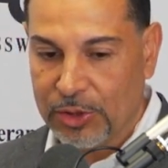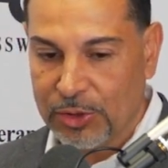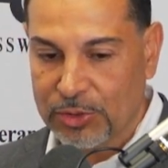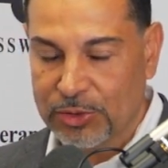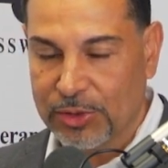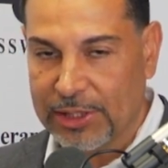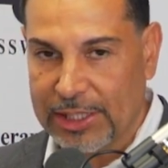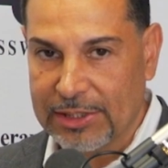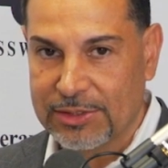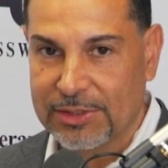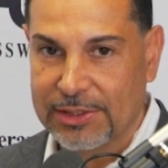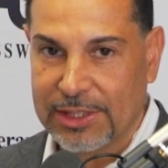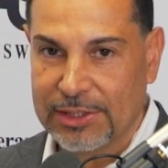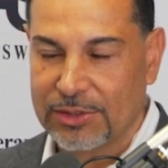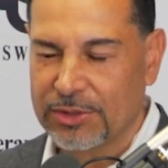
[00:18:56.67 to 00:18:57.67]
So
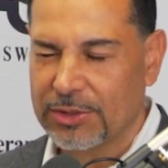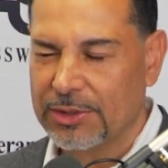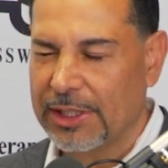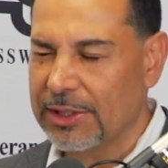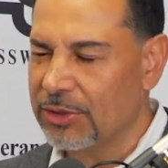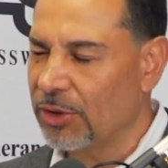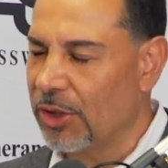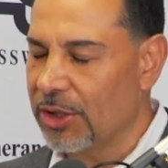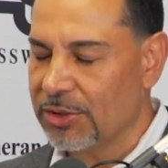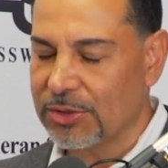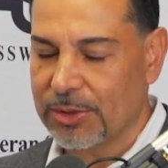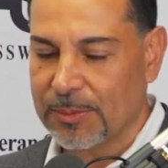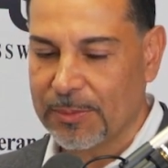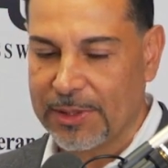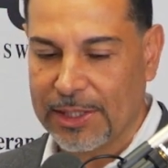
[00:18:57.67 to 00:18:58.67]
that's
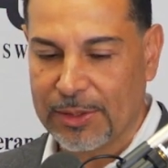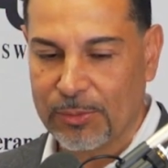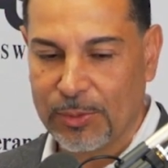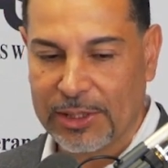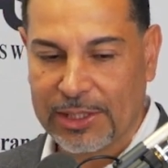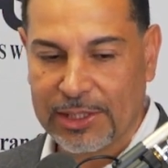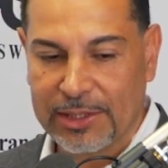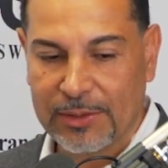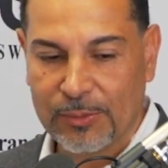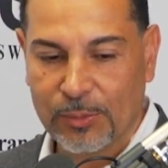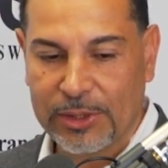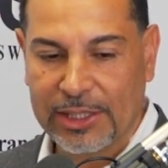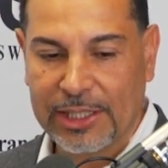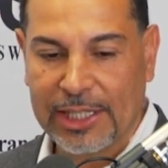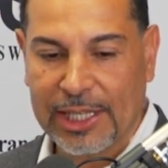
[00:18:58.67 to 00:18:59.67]
awesome that we
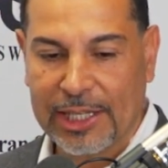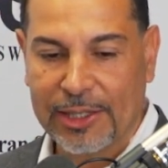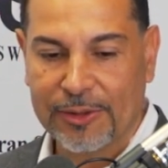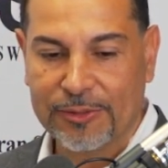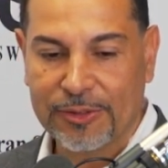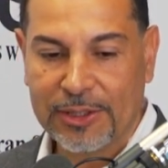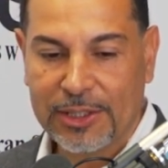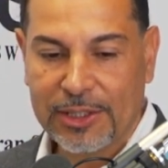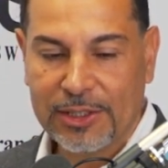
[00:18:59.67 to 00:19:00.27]
could have